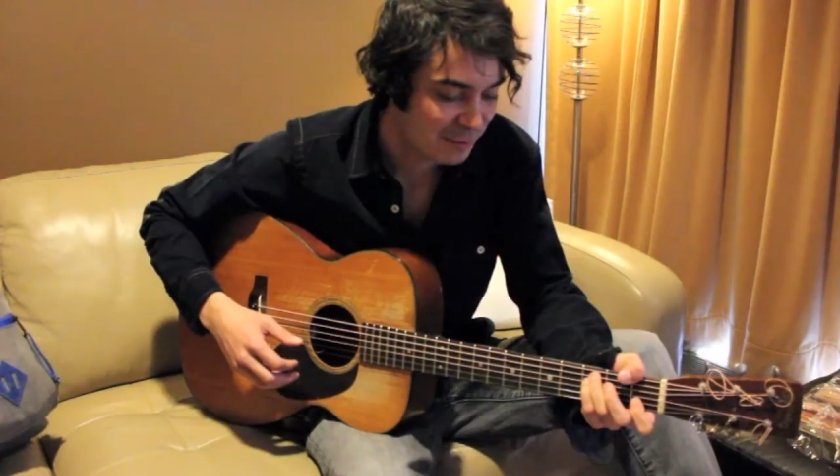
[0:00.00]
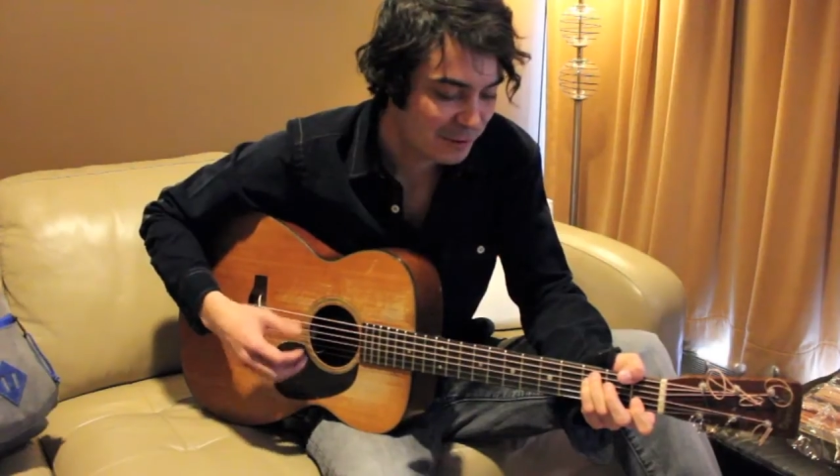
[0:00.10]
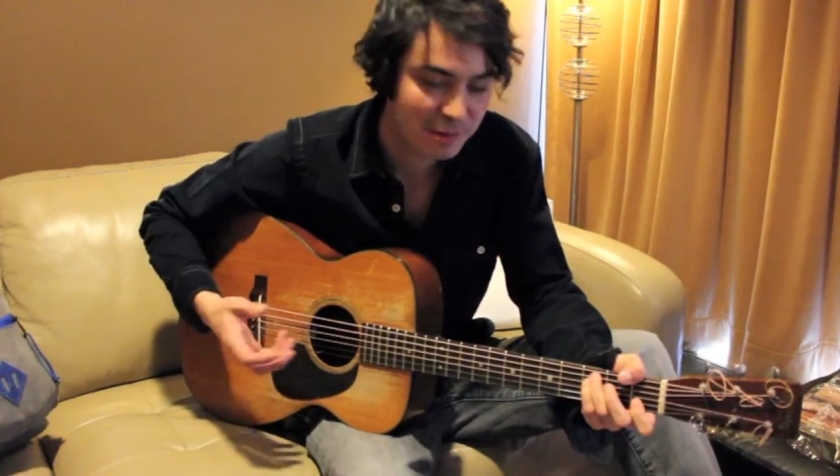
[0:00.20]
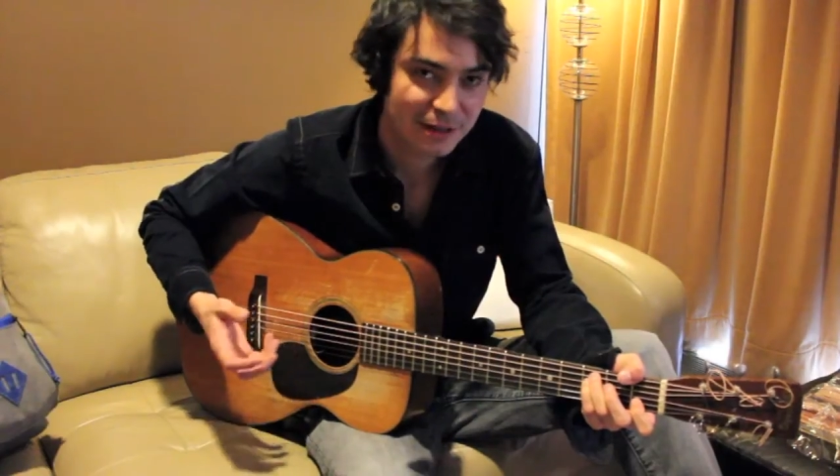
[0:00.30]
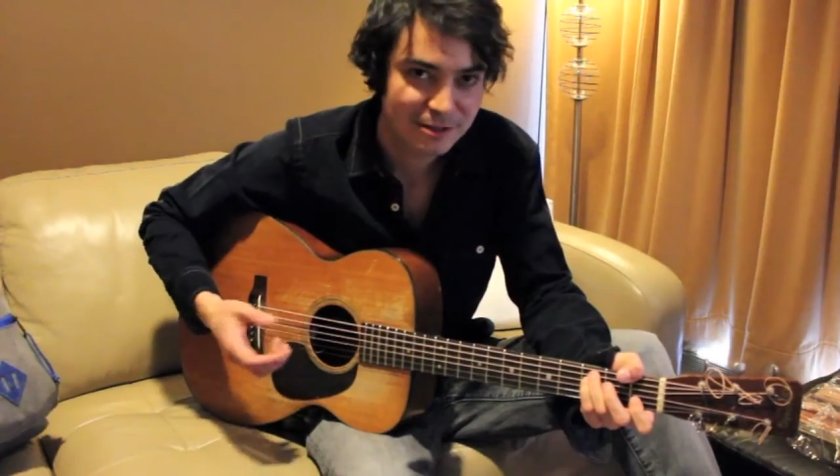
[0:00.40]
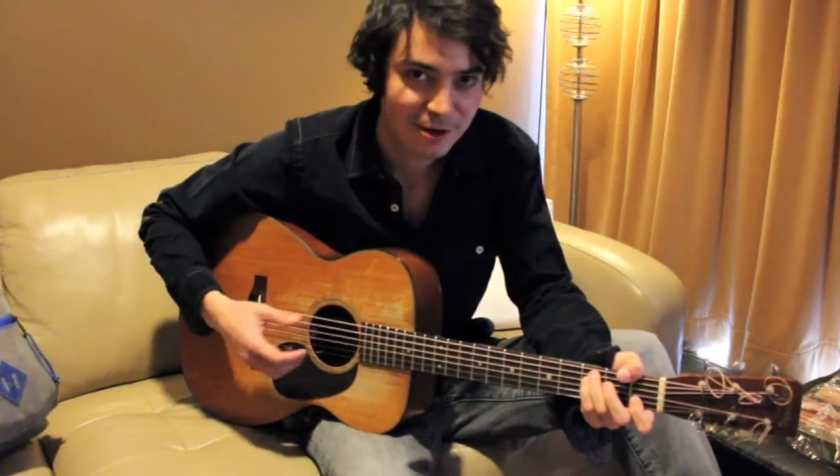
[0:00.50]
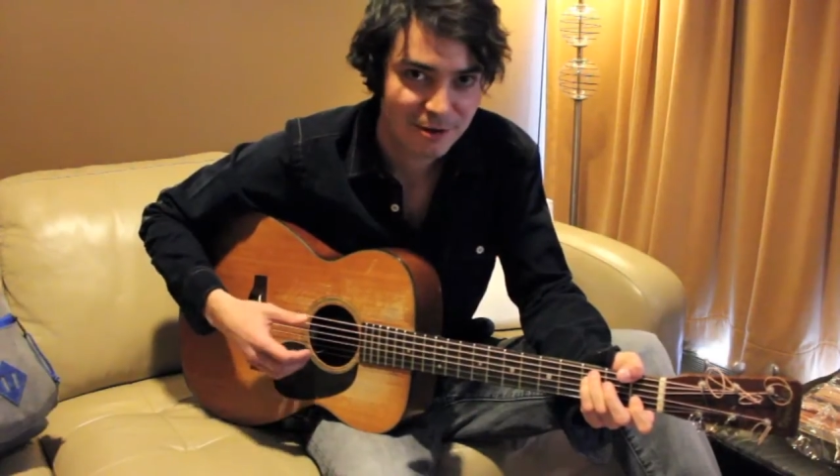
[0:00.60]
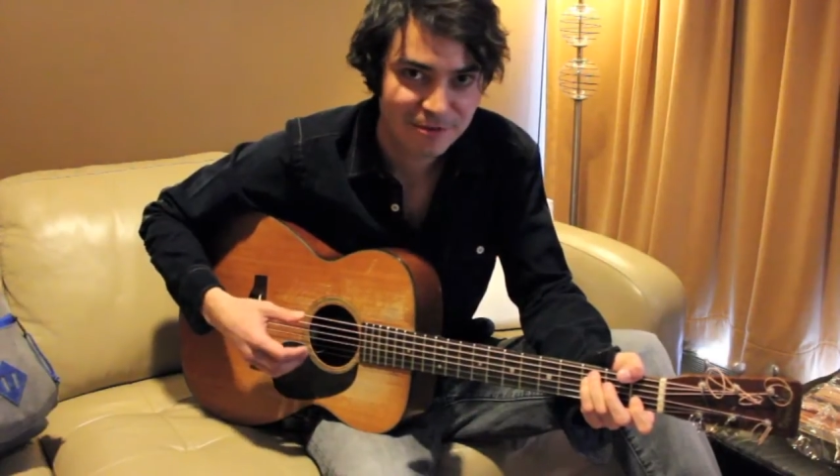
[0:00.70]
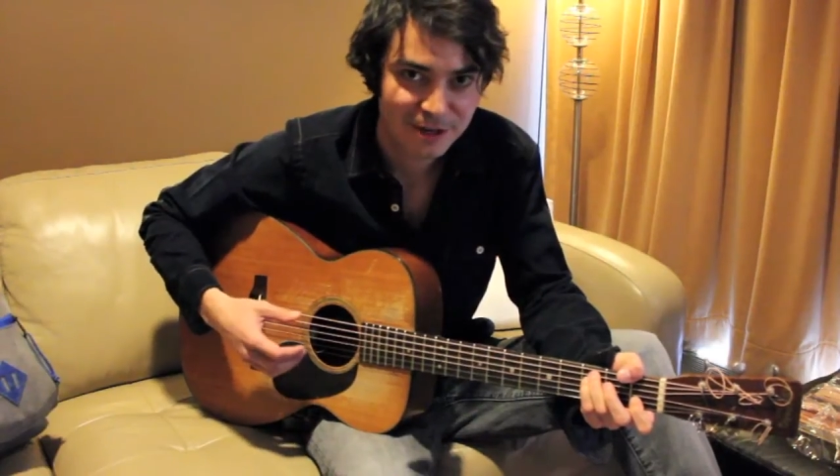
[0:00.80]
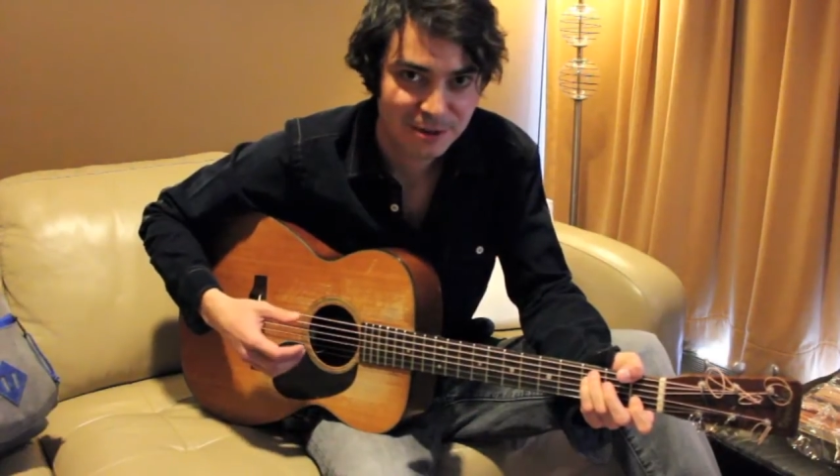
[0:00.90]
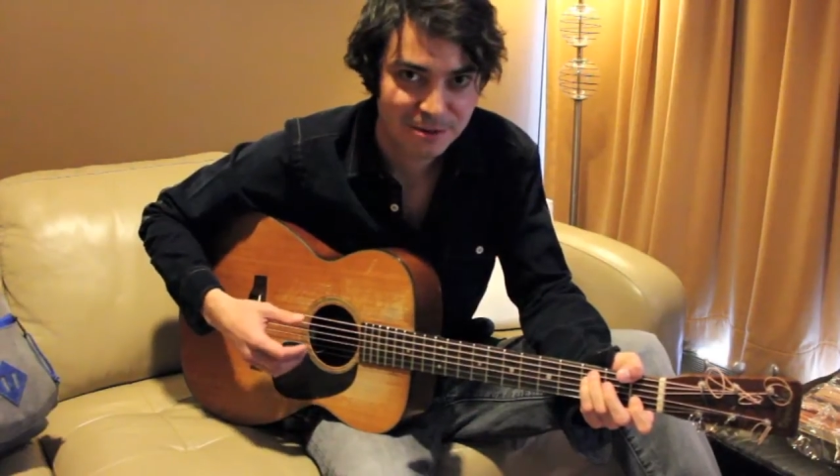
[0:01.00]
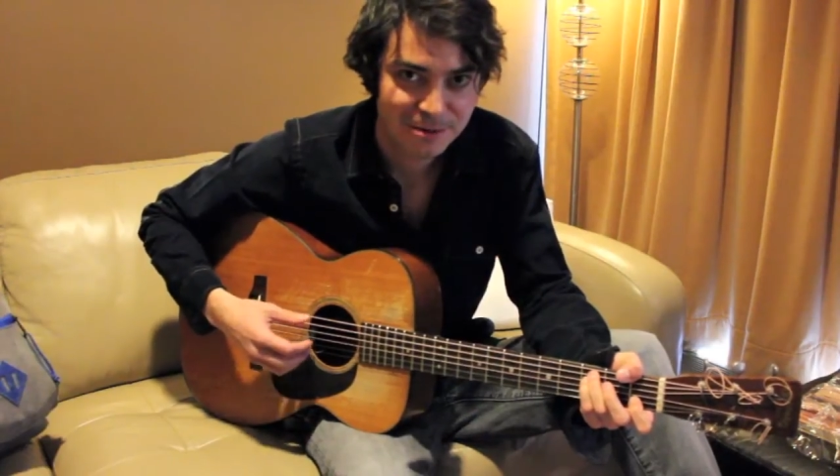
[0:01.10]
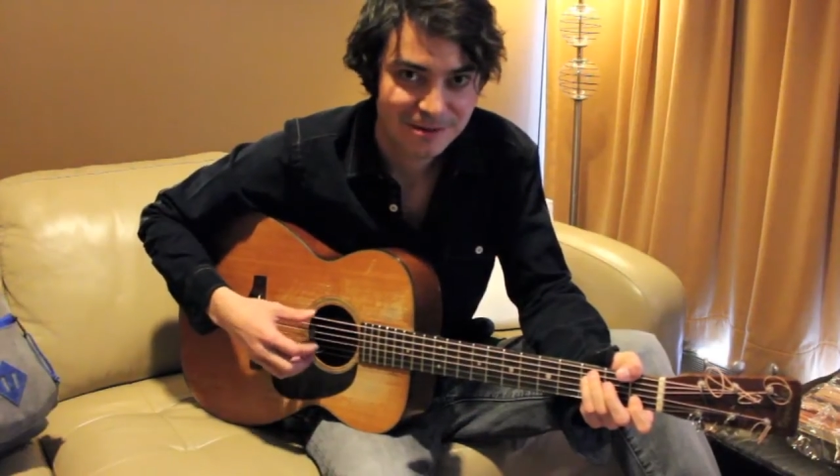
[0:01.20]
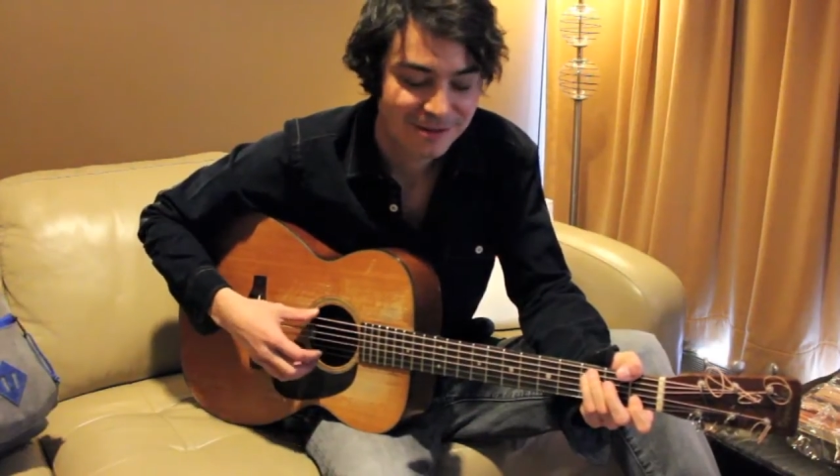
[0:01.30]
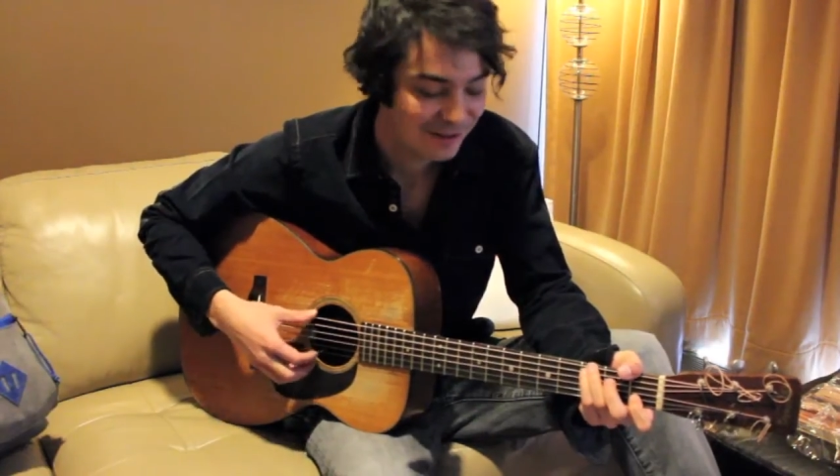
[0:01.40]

I want to play a song for you.